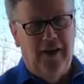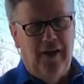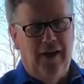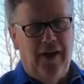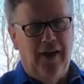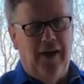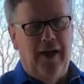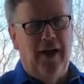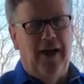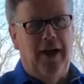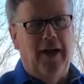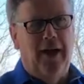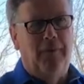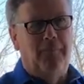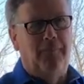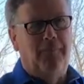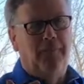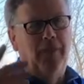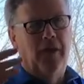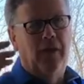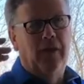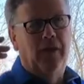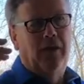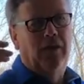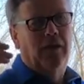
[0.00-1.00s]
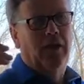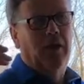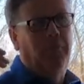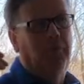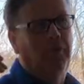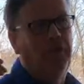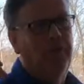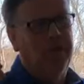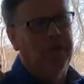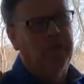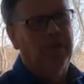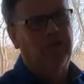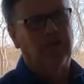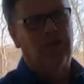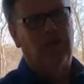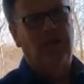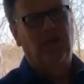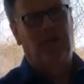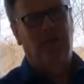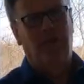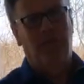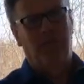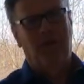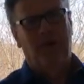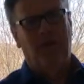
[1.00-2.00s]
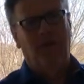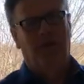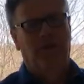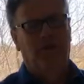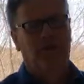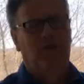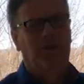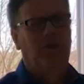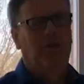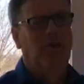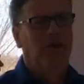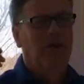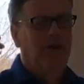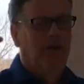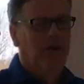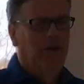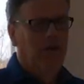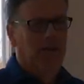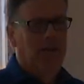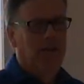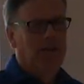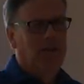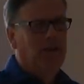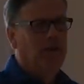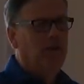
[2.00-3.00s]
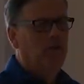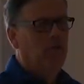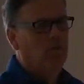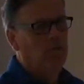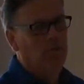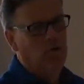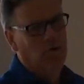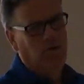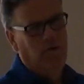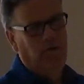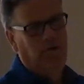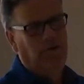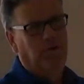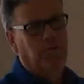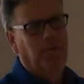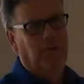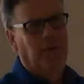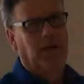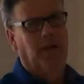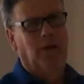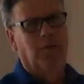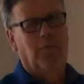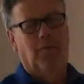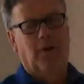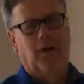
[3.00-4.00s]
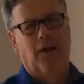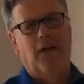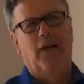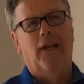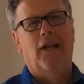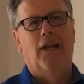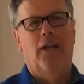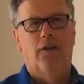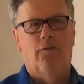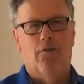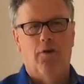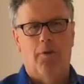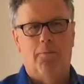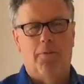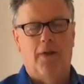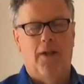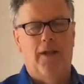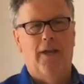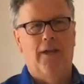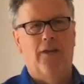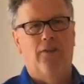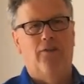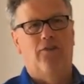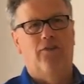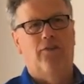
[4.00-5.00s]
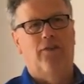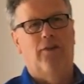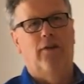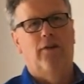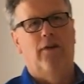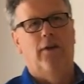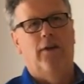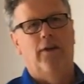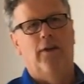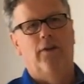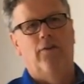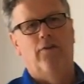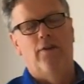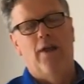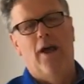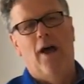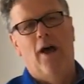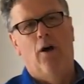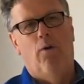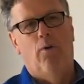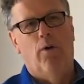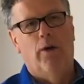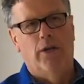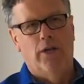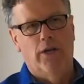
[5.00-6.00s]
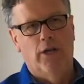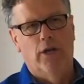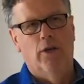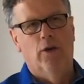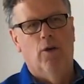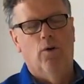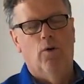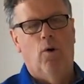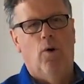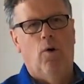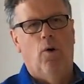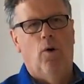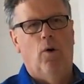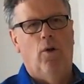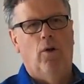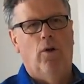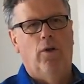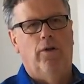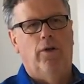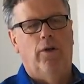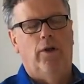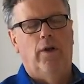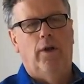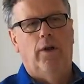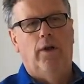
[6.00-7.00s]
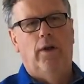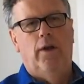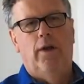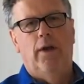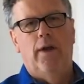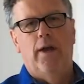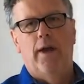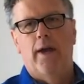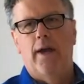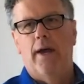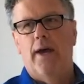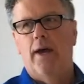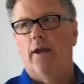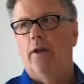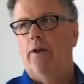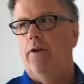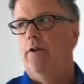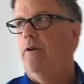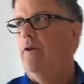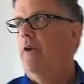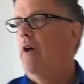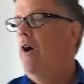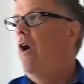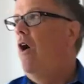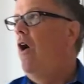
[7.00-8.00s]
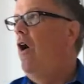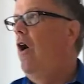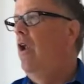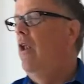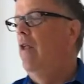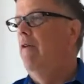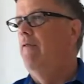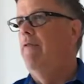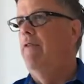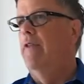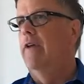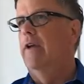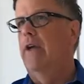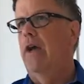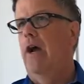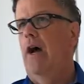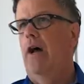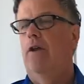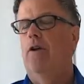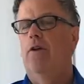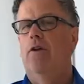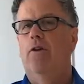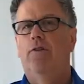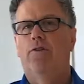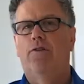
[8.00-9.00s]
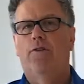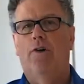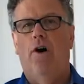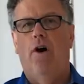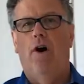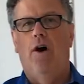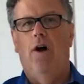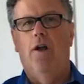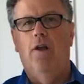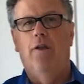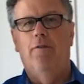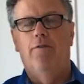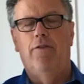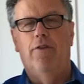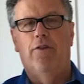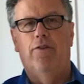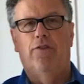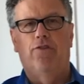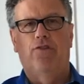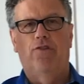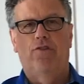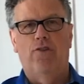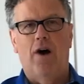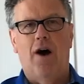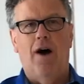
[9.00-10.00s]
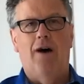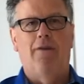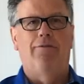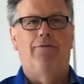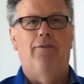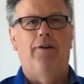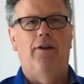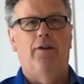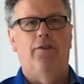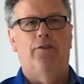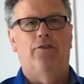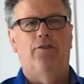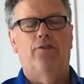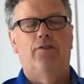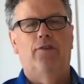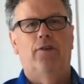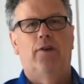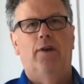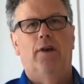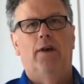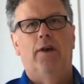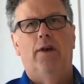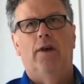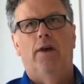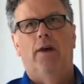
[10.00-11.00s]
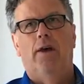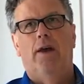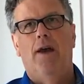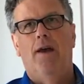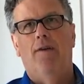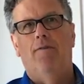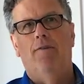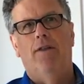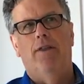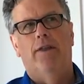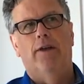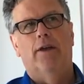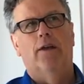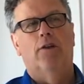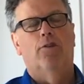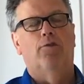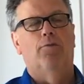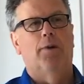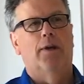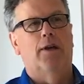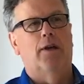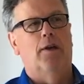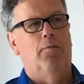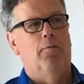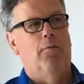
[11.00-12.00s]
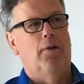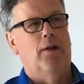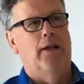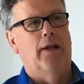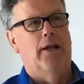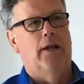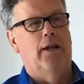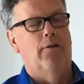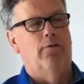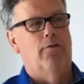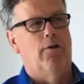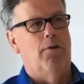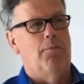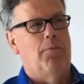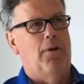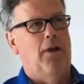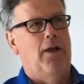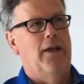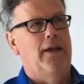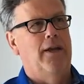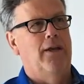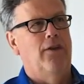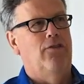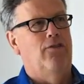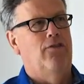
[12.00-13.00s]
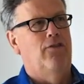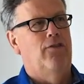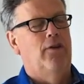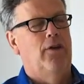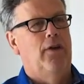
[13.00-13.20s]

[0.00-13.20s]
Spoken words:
a couple of things I should mention. The roof has been completely replaced. It is now a year old, and all of the gutters, all of the soffits, everything has been completely replaced.